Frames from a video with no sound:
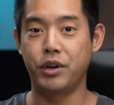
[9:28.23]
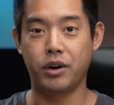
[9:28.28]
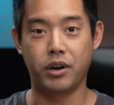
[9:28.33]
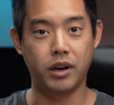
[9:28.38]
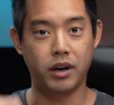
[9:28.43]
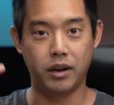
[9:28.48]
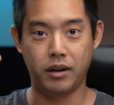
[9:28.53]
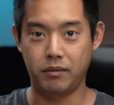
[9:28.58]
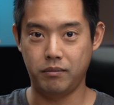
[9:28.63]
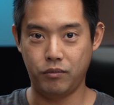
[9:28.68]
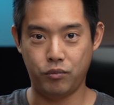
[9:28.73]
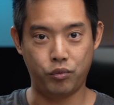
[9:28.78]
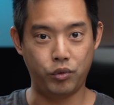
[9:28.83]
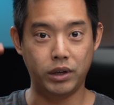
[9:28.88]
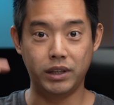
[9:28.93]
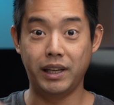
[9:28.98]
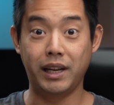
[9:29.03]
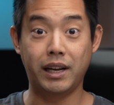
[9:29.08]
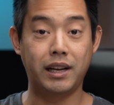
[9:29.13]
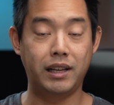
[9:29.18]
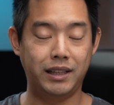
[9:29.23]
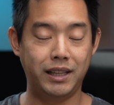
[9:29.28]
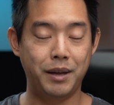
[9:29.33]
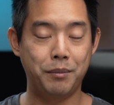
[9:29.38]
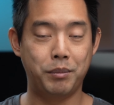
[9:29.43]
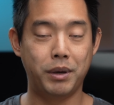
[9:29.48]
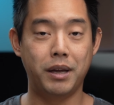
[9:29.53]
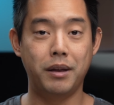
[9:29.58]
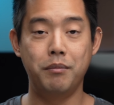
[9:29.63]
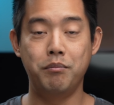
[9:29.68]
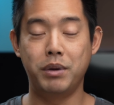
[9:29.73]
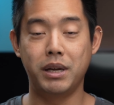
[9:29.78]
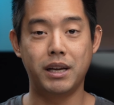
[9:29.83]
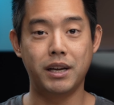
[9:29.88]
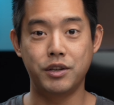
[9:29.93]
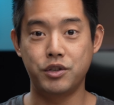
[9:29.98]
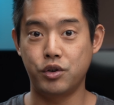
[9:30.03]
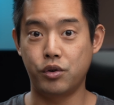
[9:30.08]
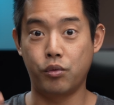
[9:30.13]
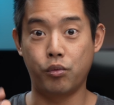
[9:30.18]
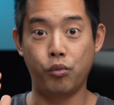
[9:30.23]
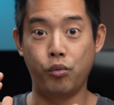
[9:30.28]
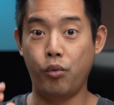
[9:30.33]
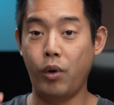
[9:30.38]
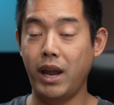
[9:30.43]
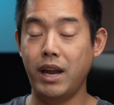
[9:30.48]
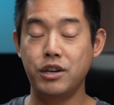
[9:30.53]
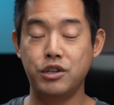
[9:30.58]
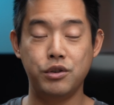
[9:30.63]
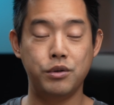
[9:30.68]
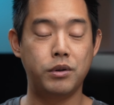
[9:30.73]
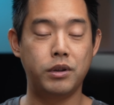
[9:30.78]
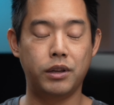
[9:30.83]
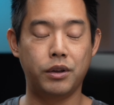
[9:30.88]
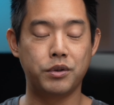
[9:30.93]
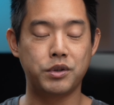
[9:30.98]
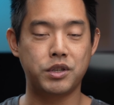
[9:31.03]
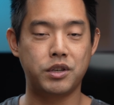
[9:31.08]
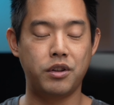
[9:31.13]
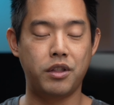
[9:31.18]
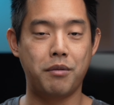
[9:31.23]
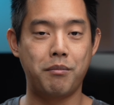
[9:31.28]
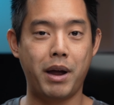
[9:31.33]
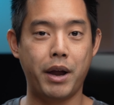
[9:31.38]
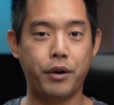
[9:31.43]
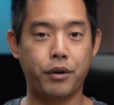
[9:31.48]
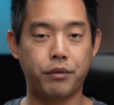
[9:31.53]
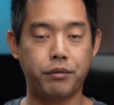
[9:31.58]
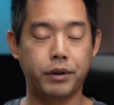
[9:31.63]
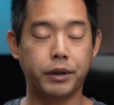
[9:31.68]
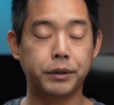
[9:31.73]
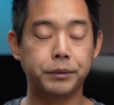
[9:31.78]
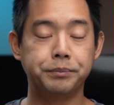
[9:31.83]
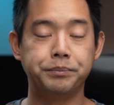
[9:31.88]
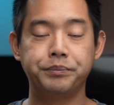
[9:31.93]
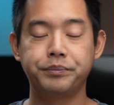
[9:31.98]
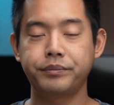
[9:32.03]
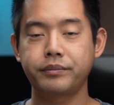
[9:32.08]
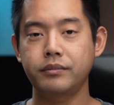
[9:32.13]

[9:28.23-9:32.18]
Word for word: You're going to really clip it because you're way too close to the microphone.